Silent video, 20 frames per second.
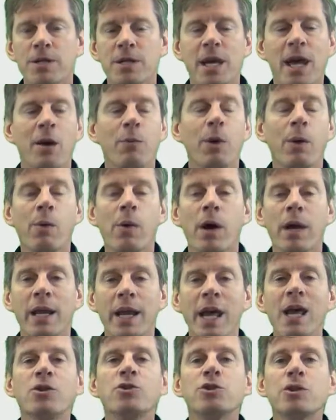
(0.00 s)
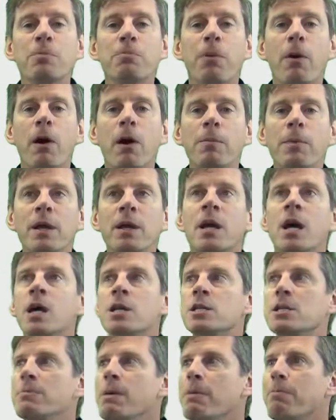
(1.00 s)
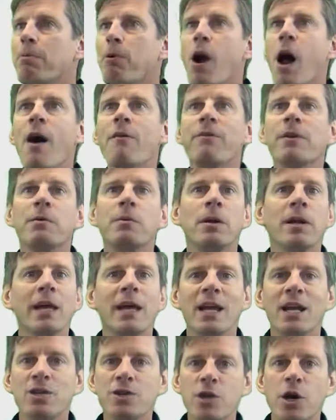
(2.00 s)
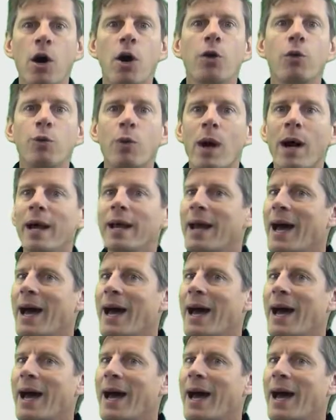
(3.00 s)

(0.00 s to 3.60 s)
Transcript: Again, we want each department to be profitable in its own right.